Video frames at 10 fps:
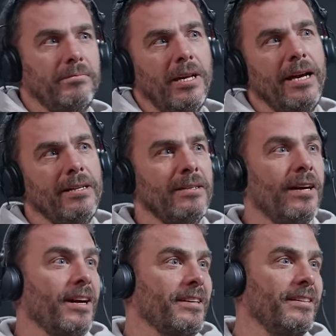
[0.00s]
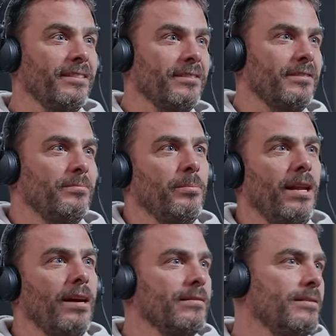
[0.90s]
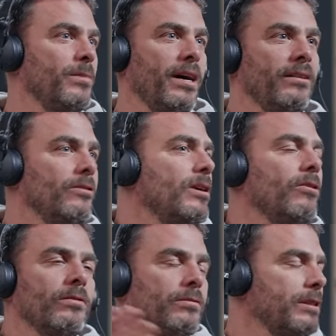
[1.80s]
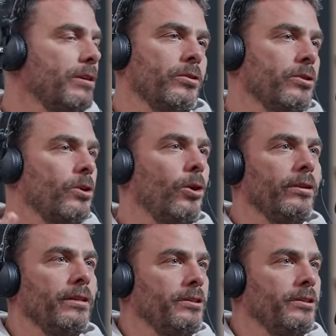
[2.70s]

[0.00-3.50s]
light and darkness, plus and minus, however you want to call it,